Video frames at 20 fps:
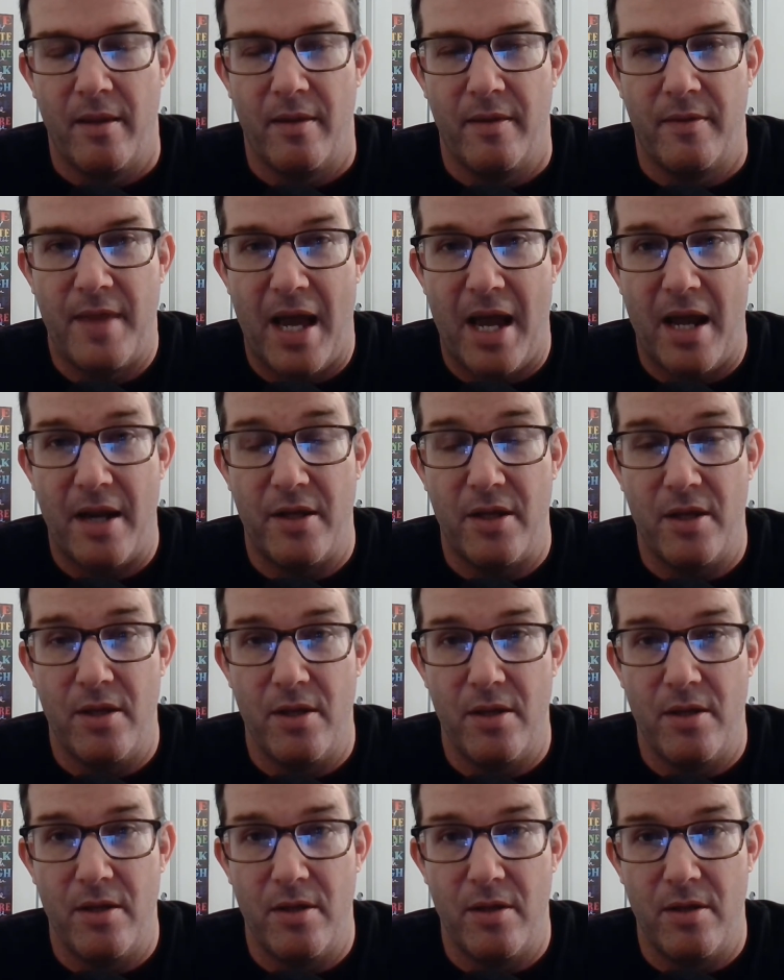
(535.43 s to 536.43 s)
that
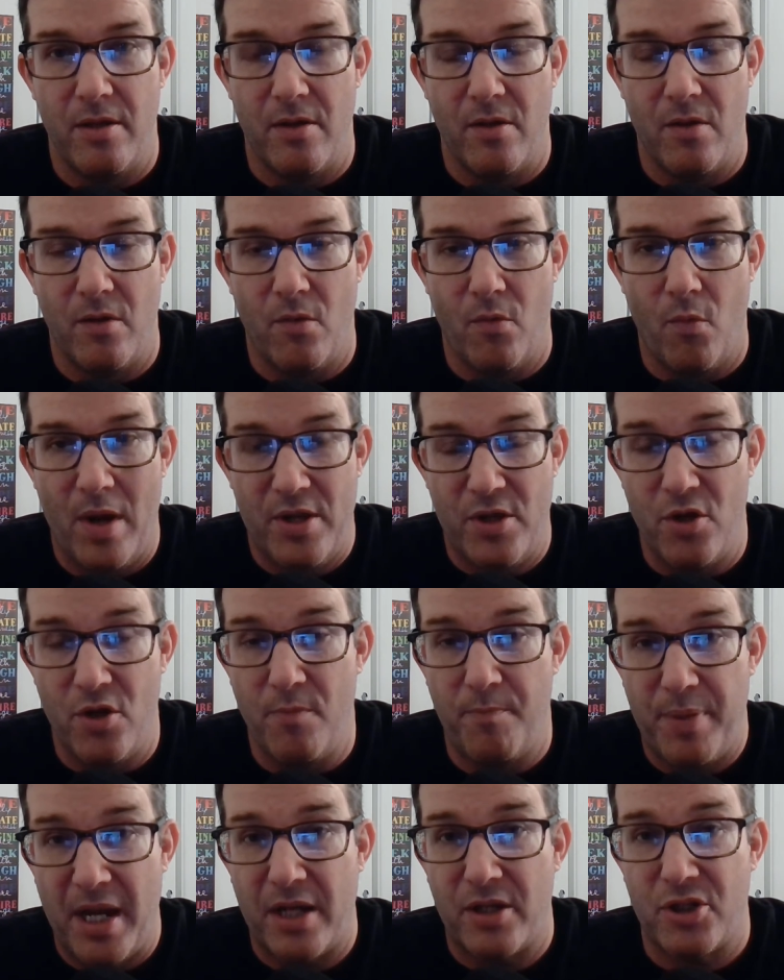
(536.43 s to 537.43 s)
when you
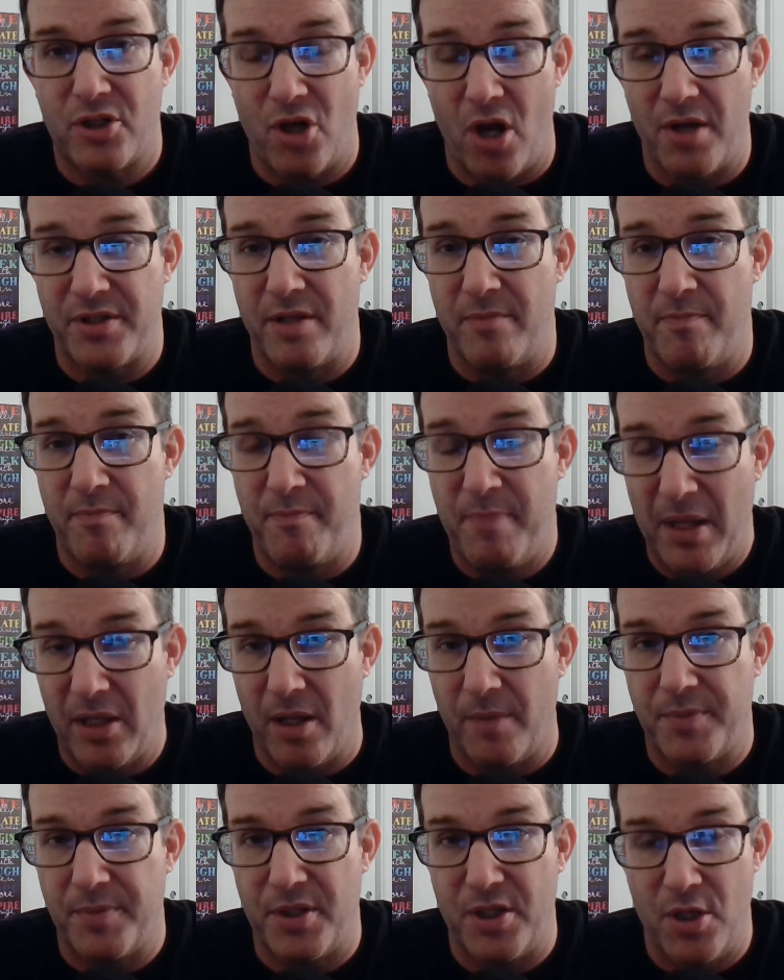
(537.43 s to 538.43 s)
picked Chauncey
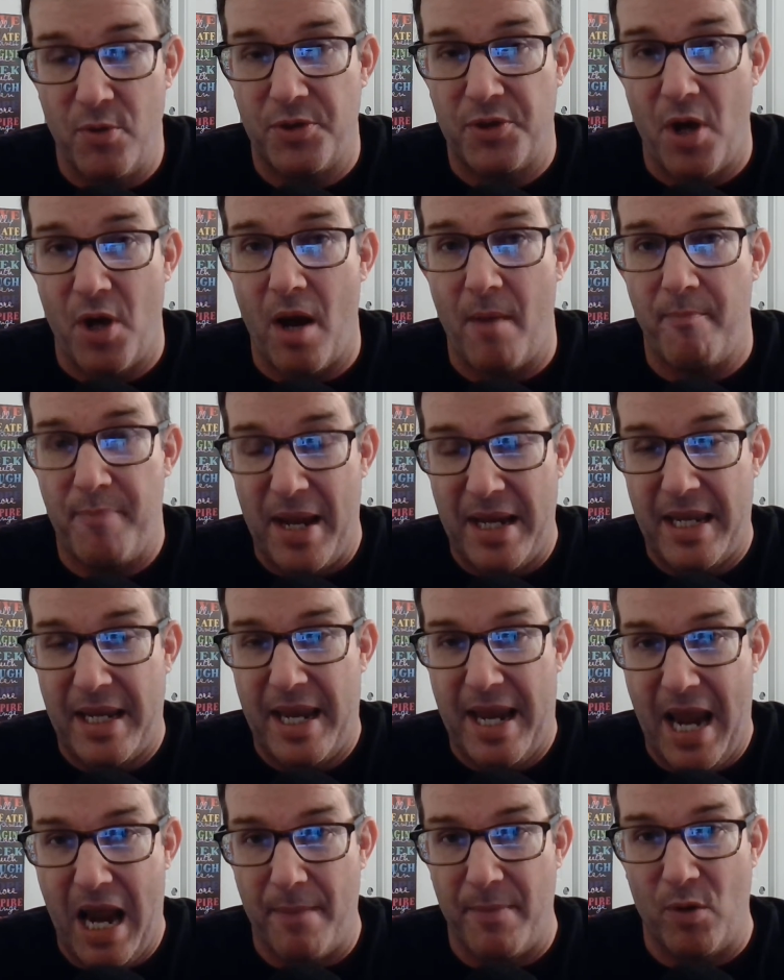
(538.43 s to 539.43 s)
Billups, you thought Becky
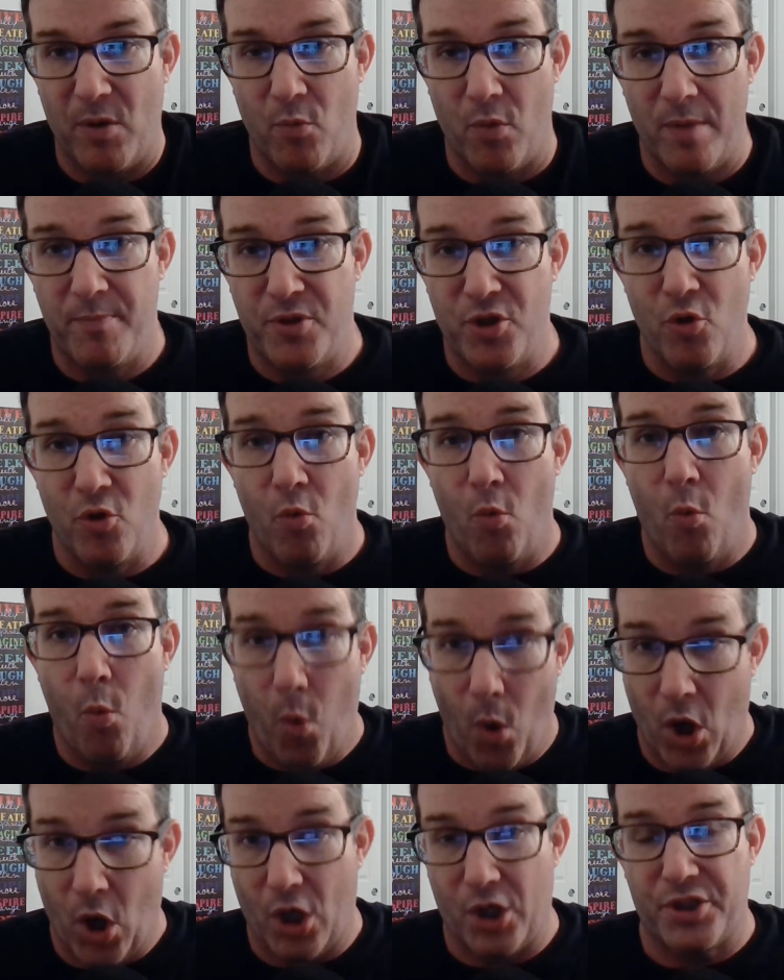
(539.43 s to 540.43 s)
Hammon would do
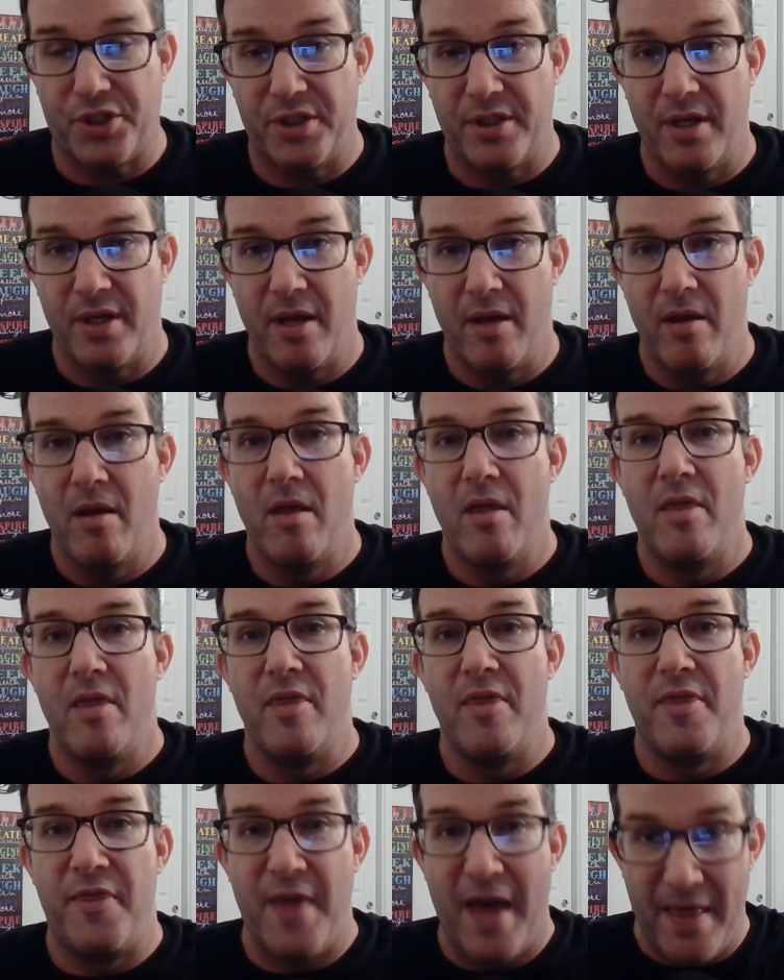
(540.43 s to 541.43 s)
worse
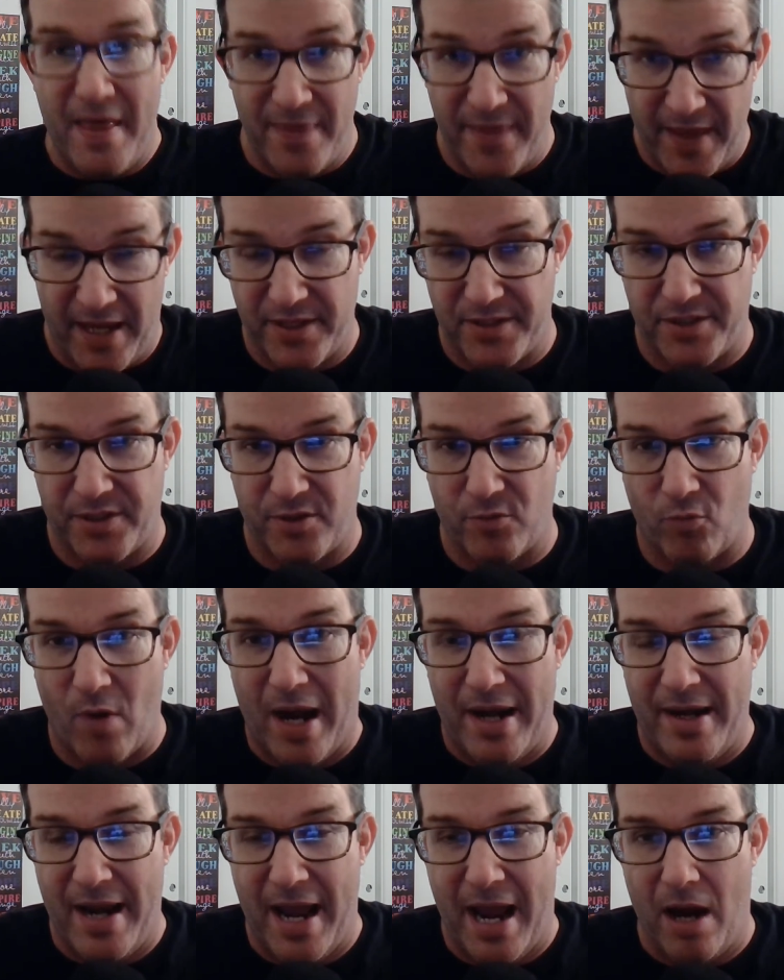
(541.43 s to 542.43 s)
than this
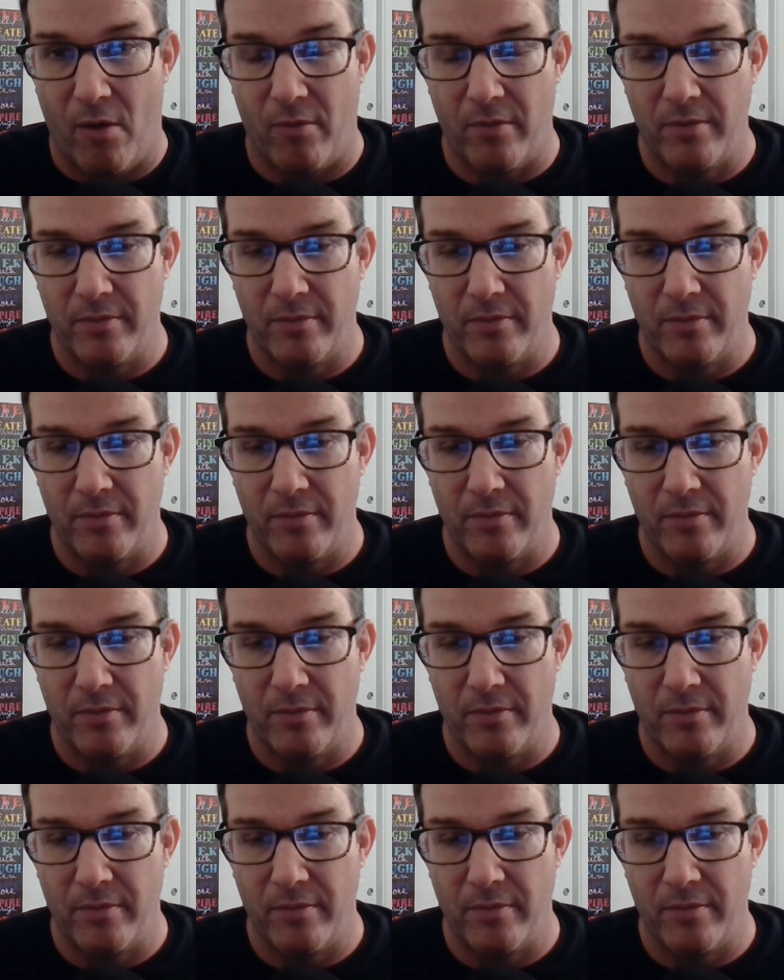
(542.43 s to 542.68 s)
right now?